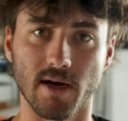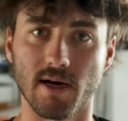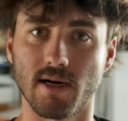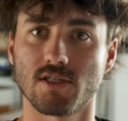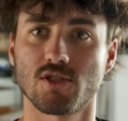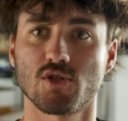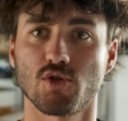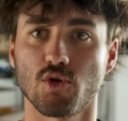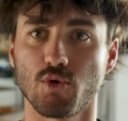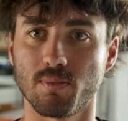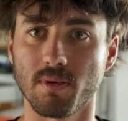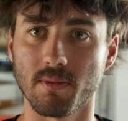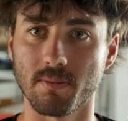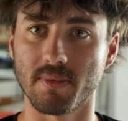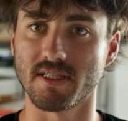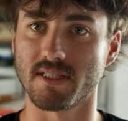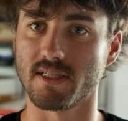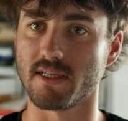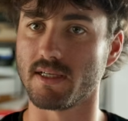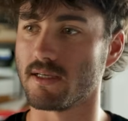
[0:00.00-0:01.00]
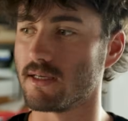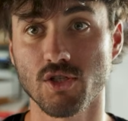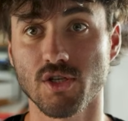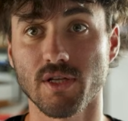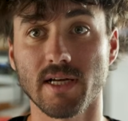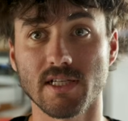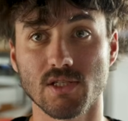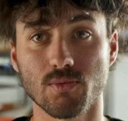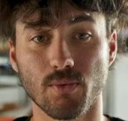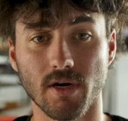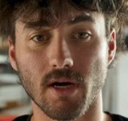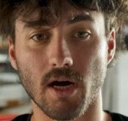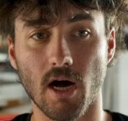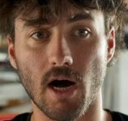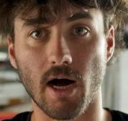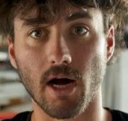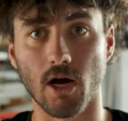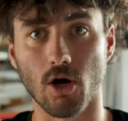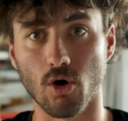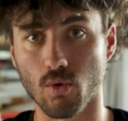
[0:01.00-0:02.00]
are super busy. So that's where
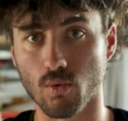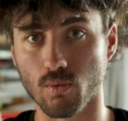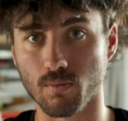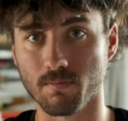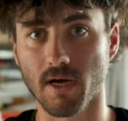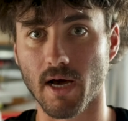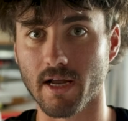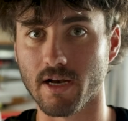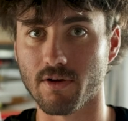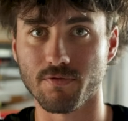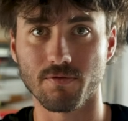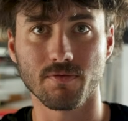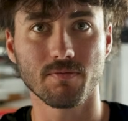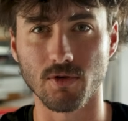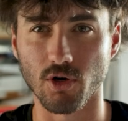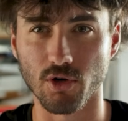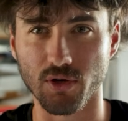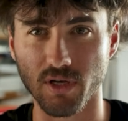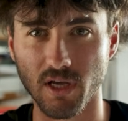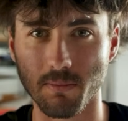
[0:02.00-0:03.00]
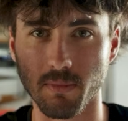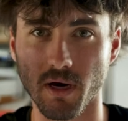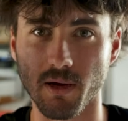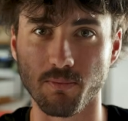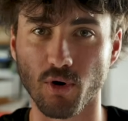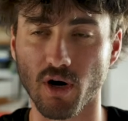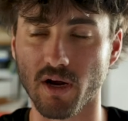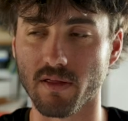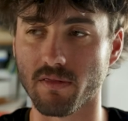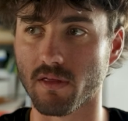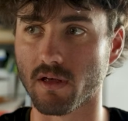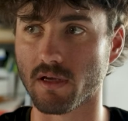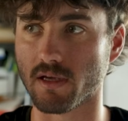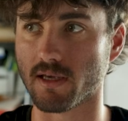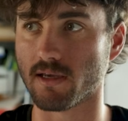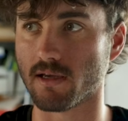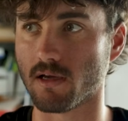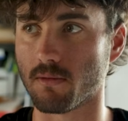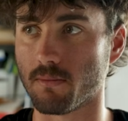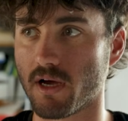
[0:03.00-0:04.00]
I'll kind of, you know, get my brain
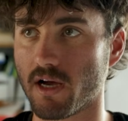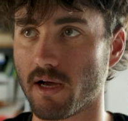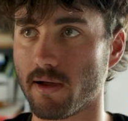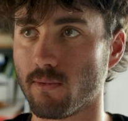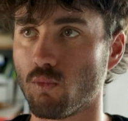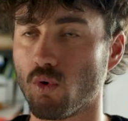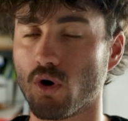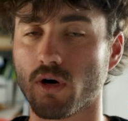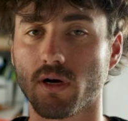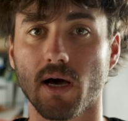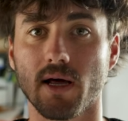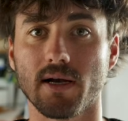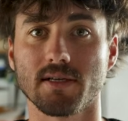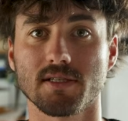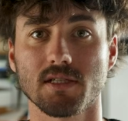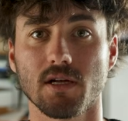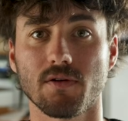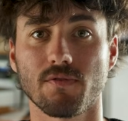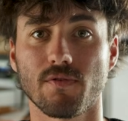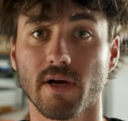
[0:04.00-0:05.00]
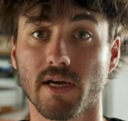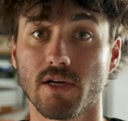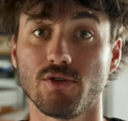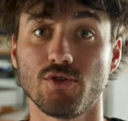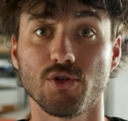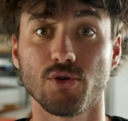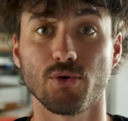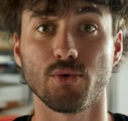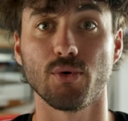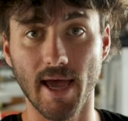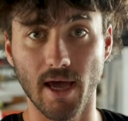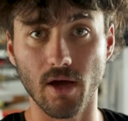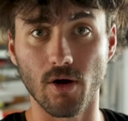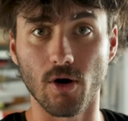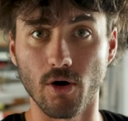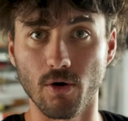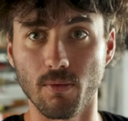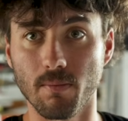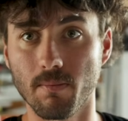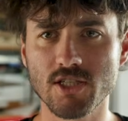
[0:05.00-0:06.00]
thinking about what kind of stuff I can do at
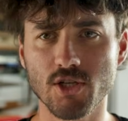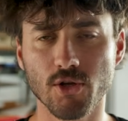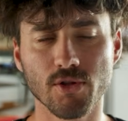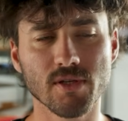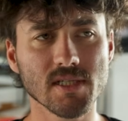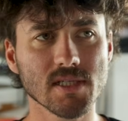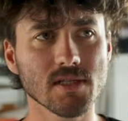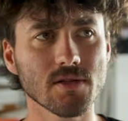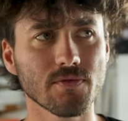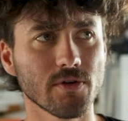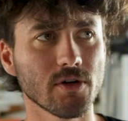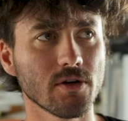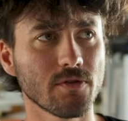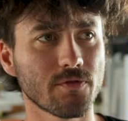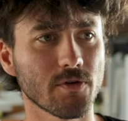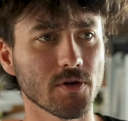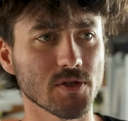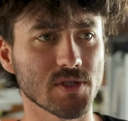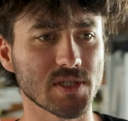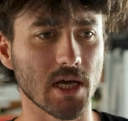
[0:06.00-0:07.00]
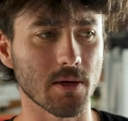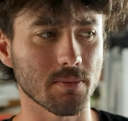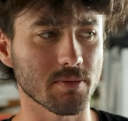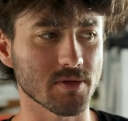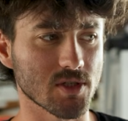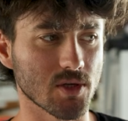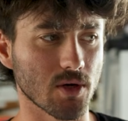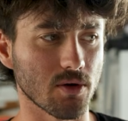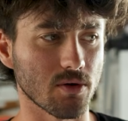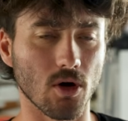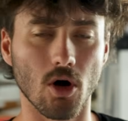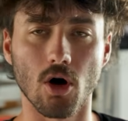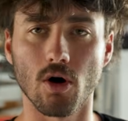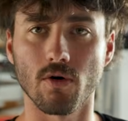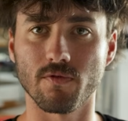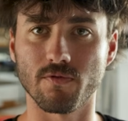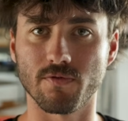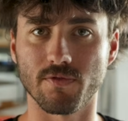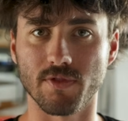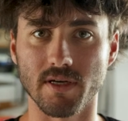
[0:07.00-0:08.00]
home. So this is the very first episode
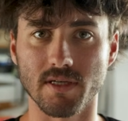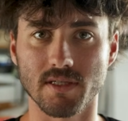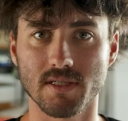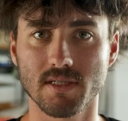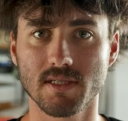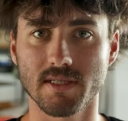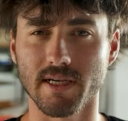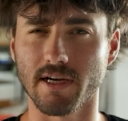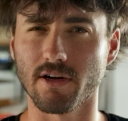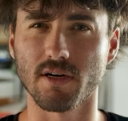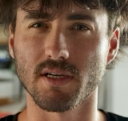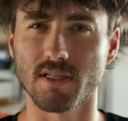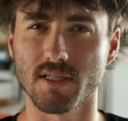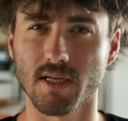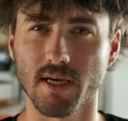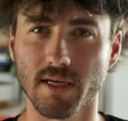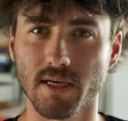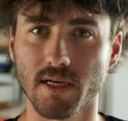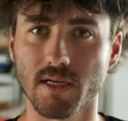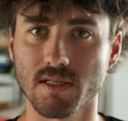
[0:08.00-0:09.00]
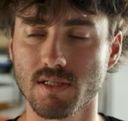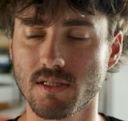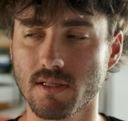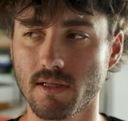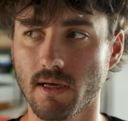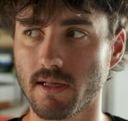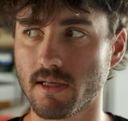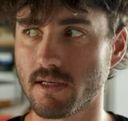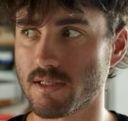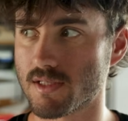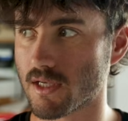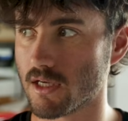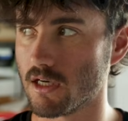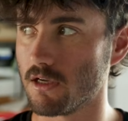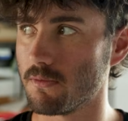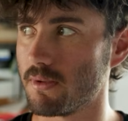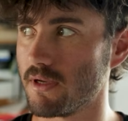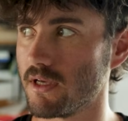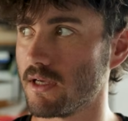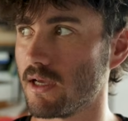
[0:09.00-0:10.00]
of this series, I guess. There's going
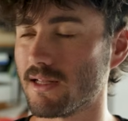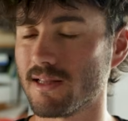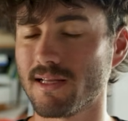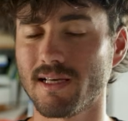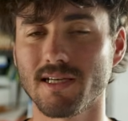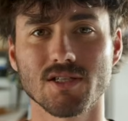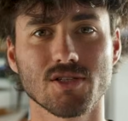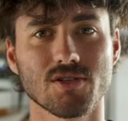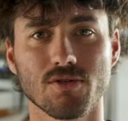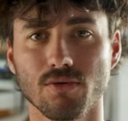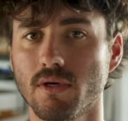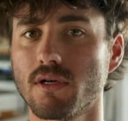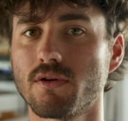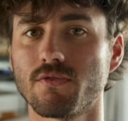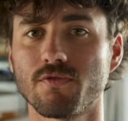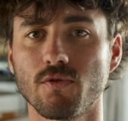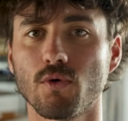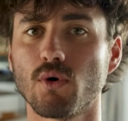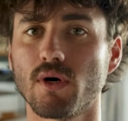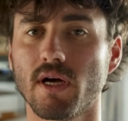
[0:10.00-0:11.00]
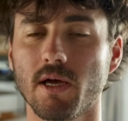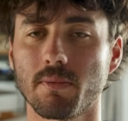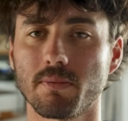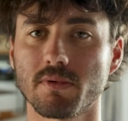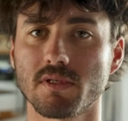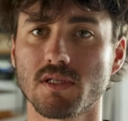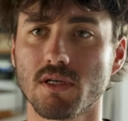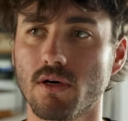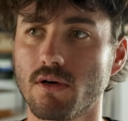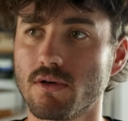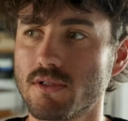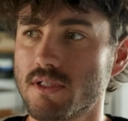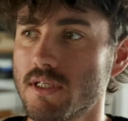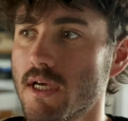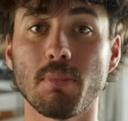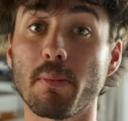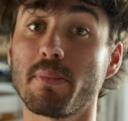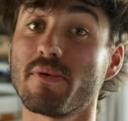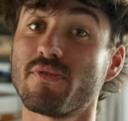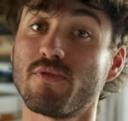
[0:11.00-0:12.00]
to be at least 3 to 4 episodes.
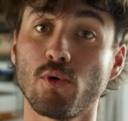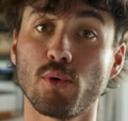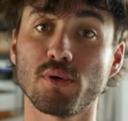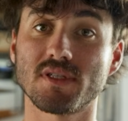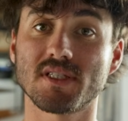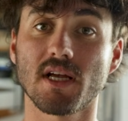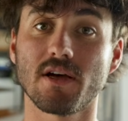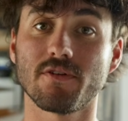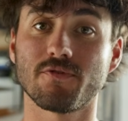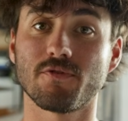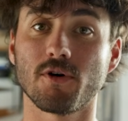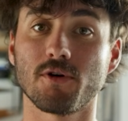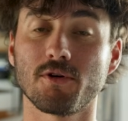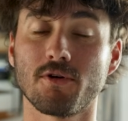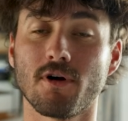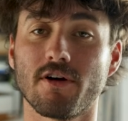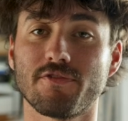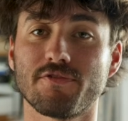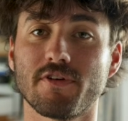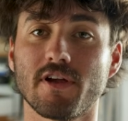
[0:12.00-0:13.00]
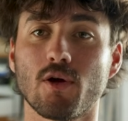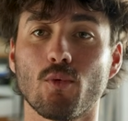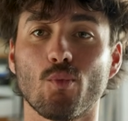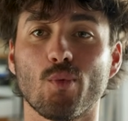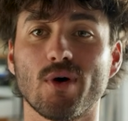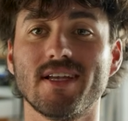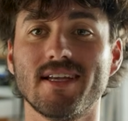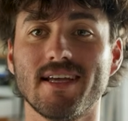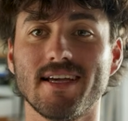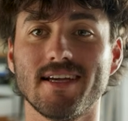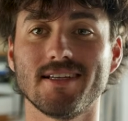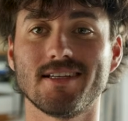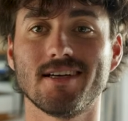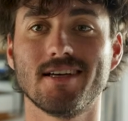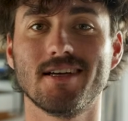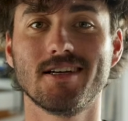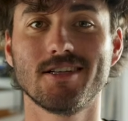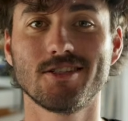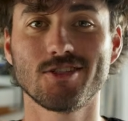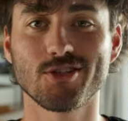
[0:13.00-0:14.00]
But before we start photographing, we need
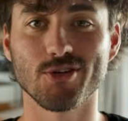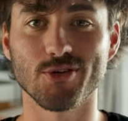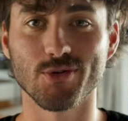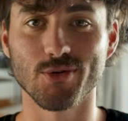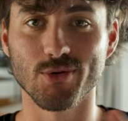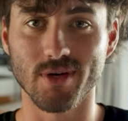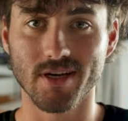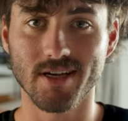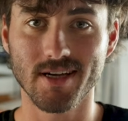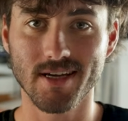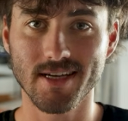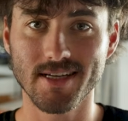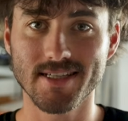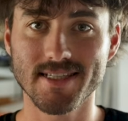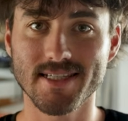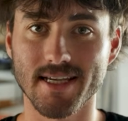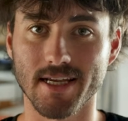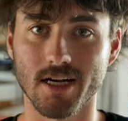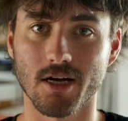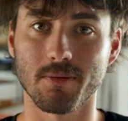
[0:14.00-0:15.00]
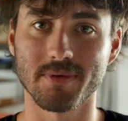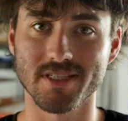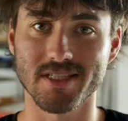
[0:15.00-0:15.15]
to set up